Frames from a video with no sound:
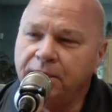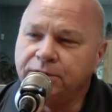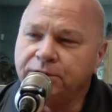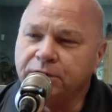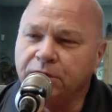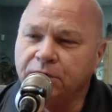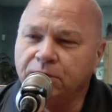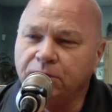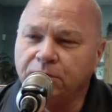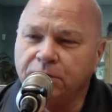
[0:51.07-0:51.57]

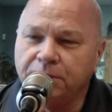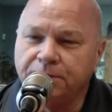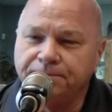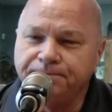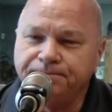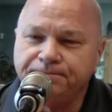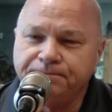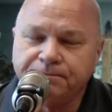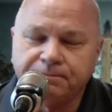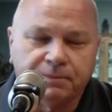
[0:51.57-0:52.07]
So
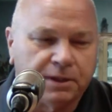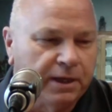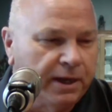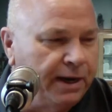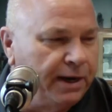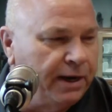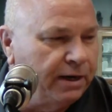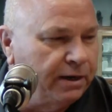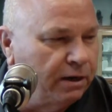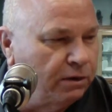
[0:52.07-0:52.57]

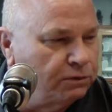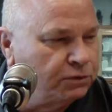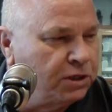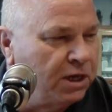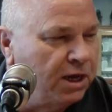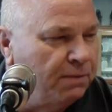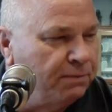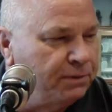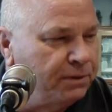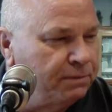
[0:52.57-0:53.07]
Eddie and those
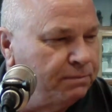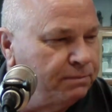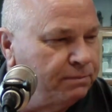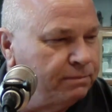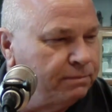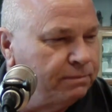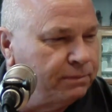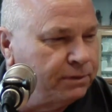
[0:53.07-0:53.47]
come to